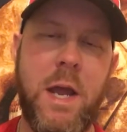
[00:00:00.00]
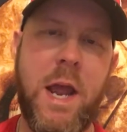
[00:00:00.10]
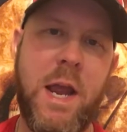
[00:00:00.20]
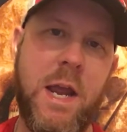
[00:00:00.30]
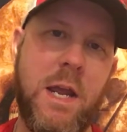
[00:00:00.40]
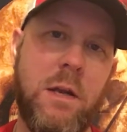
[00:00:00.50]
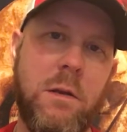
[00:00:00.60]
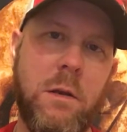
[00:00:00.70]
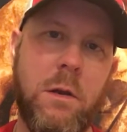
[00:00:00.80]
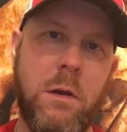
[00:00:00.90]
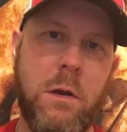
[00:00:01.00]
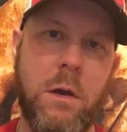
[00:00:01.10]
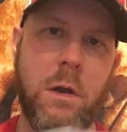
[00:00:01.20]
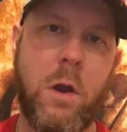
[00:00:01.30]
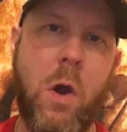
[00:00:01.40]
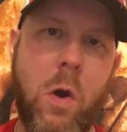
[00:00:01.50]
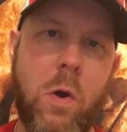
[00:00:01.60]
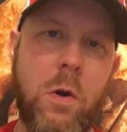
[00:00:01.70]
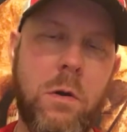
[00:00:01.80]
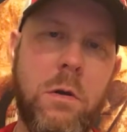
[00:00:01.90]
and
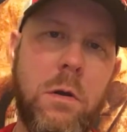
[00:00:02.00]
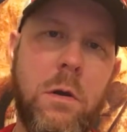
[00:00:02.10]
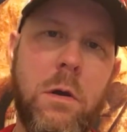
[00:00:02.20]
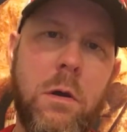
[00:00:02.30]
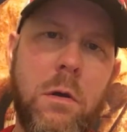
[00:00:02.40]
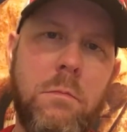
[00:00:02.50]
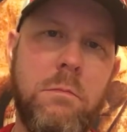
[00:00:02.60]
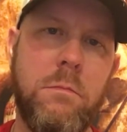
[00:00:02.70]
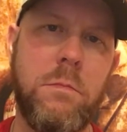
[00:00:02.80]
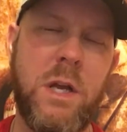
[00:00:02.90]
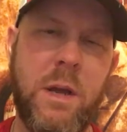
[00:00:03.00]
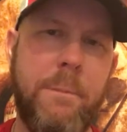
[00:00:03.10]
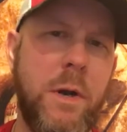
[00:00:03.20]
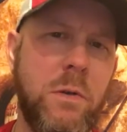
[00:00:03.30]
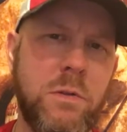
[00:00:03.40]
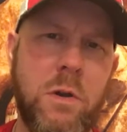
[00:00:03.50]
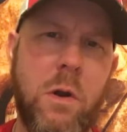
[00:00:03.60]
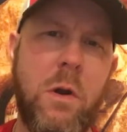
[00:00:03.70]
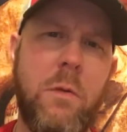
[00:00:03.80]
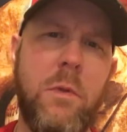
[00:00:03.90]
card, uh, like a
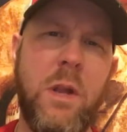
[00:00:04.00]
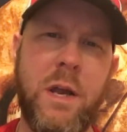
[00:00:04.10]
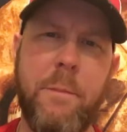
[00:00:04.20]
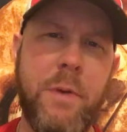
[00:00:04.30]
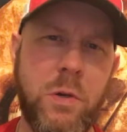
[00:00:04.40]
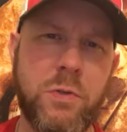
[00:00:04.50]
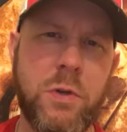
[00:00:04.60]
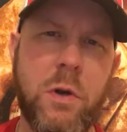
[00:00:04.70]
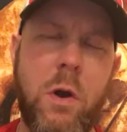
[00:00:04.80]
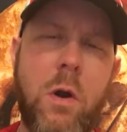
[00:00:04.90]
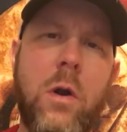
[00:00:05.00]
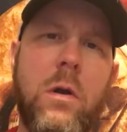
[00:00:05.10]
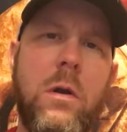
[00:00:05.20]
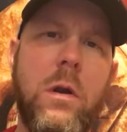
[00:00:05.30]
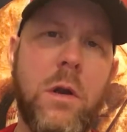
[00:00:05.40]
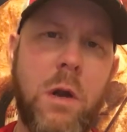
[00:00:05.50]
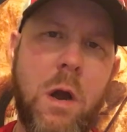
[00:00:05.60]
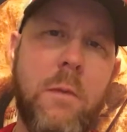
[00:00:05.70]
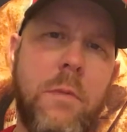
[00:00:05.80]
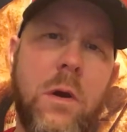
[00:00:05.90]
postcard, but like a poster card
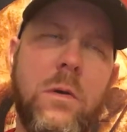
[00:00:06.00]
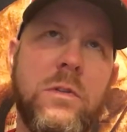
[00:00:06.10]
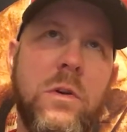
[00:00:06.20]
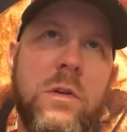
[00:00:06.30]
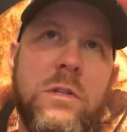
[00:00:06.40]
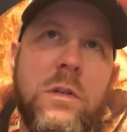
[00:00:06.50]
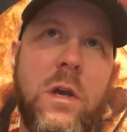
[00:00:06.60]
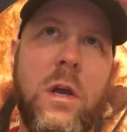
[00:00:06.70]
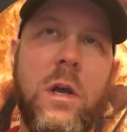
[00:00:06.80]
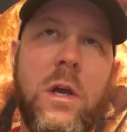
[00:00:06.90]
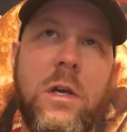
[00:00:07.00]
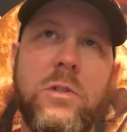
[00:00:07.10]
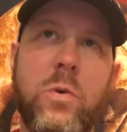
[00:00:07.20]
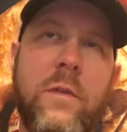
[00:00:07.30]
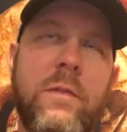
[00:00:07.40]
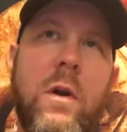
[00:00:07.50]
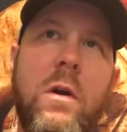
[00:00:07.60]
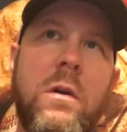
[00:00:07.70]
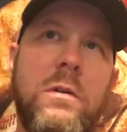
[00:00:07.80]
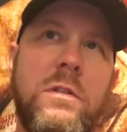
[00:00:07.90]
combo. So it's 12
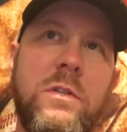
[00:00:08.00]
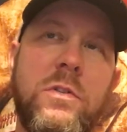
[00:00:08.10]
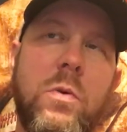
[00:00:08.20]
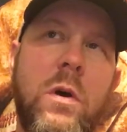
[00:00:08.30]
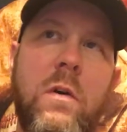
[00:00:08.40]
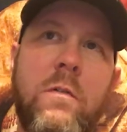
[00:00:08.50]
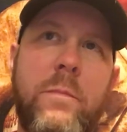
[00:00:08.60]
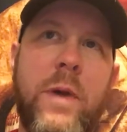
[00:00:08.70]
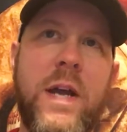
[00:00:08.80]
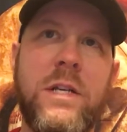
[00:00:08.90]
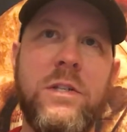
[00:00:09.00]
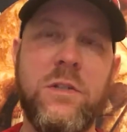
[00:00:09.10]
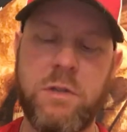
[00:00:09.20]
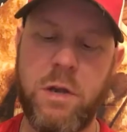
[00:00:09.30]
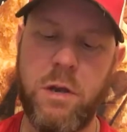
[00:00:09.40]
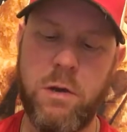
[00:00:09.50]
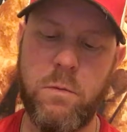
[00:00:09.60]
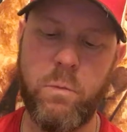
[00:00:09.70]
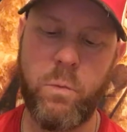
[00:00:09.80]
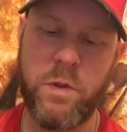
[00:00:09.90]
cards and 12 packages of
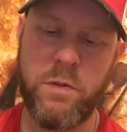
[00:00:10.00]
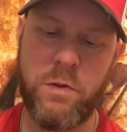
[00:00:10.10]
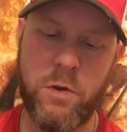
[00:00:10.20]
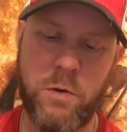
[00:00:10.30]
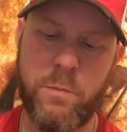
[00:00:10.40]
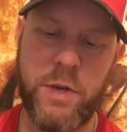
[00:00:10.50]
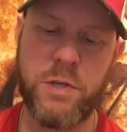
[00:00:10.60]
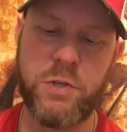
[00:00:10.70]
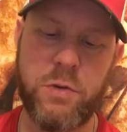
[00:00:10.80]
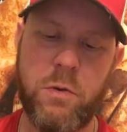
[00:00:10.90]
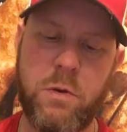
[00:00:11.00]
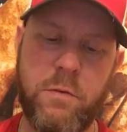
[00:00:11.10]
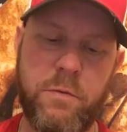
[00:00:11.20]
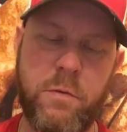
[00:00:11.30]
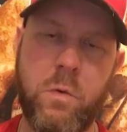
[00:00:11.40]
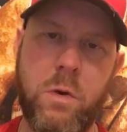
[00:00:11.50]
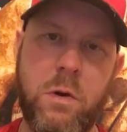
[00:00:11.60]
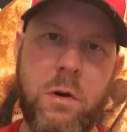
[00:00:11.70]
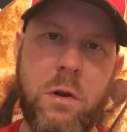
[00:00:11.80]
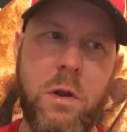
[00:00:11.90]
gum with your picture on it for